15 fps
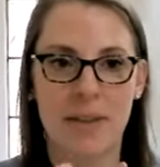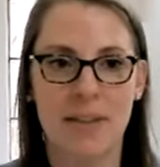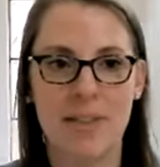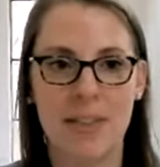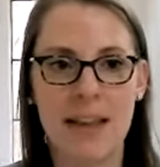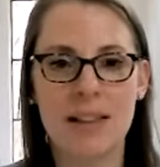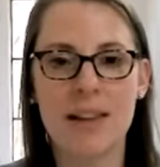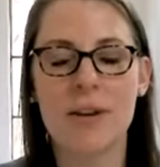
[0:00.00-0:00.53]

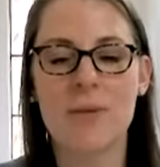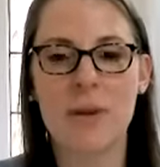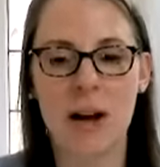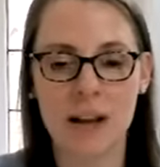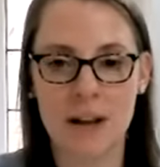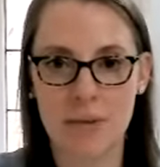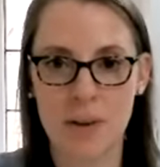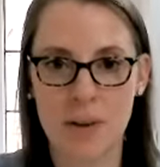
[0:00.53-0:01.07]
they live
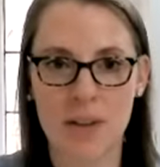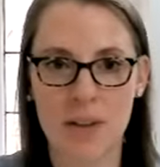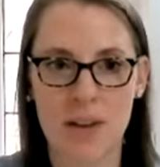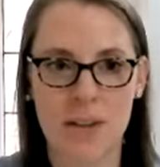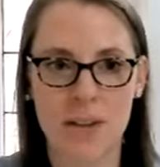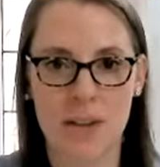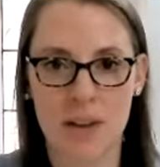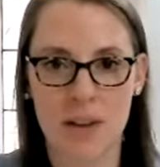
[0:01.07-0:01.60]
kind of in
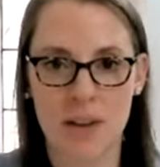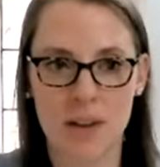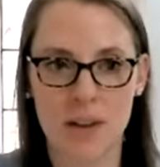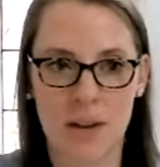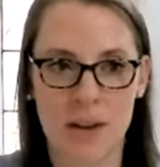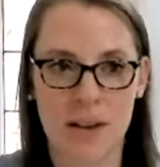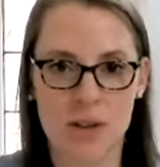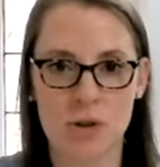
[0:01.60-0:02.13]
the
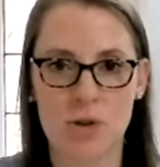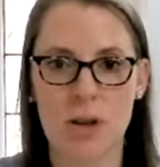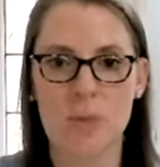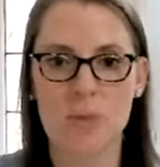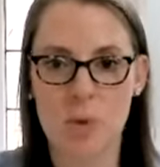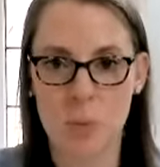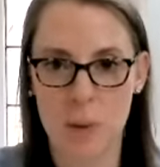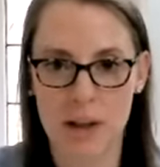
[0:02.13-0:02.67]
extreme
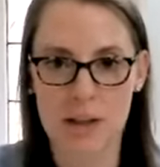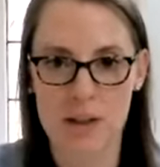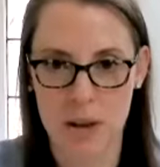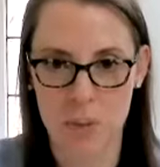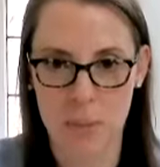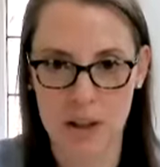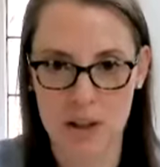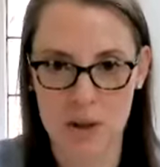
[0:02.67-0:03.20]
swings of
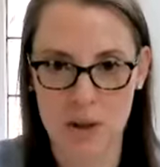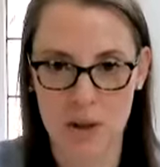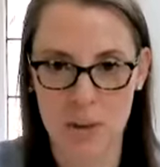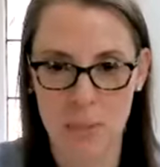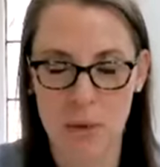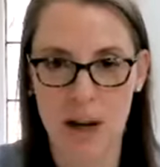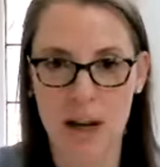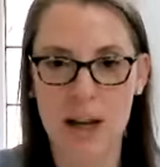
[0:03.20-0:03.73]
the
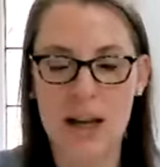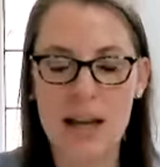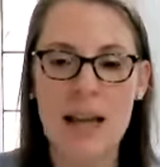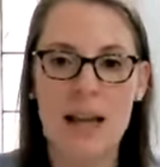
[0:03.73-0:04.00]
pendulum, right?